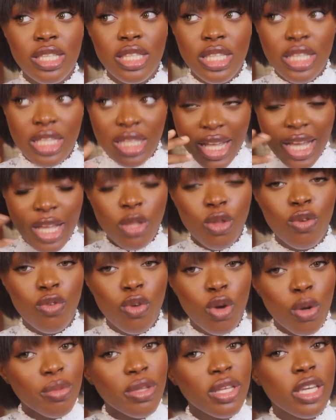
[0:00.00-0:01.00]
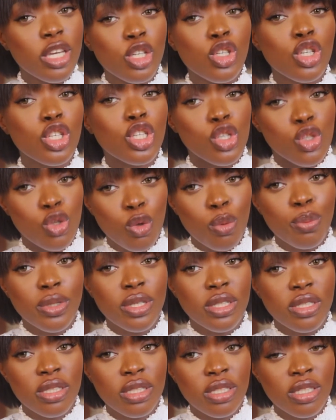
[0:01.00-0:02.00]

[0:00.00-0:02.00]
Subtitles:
the line of communication is open.